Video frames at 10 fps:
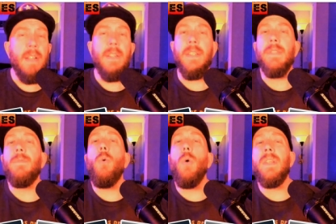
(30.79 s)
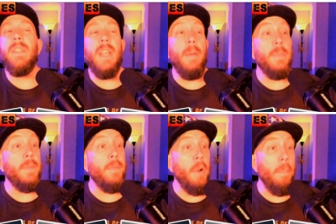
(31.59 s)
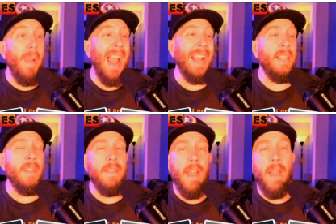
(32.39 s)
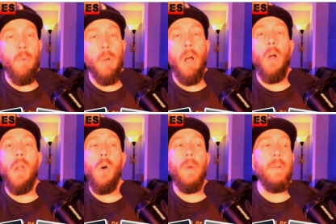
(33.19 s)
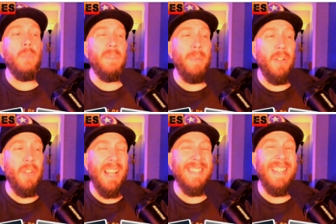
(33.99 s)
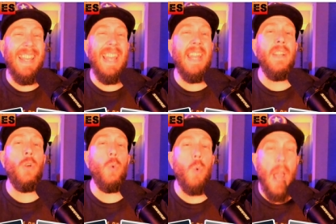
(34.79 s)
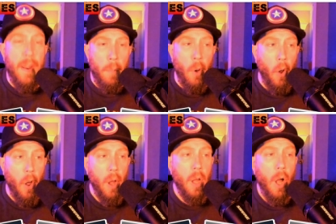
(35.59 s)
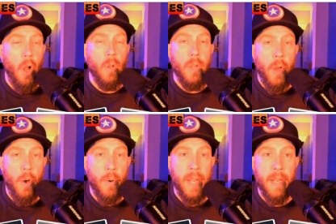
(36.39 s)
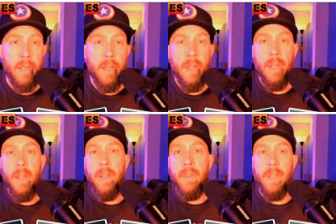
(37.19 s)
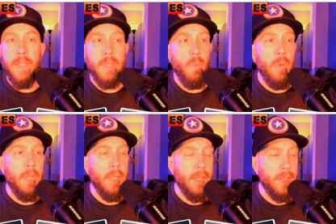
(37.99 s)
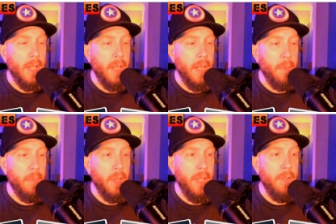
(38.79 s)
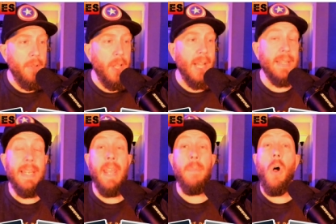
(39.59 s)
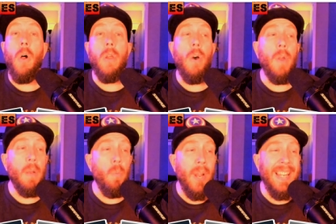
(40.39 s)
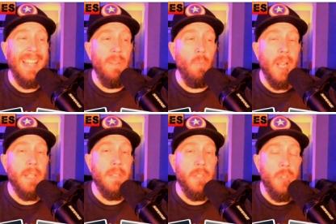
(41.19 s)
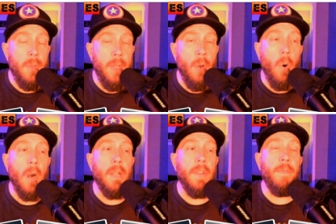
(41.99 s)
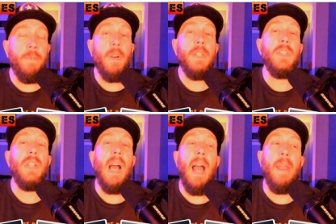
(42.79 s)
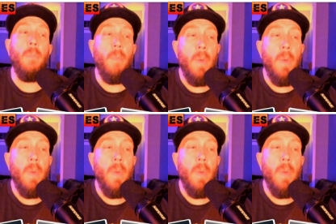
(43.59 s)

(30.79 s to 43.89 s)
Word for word: This, of course, stems from back in the day when Hulk Hogan was billed as the Incredible Hulk Hogan. This was, I believe, he got the name Hulk Hogan when he went to New York the first time.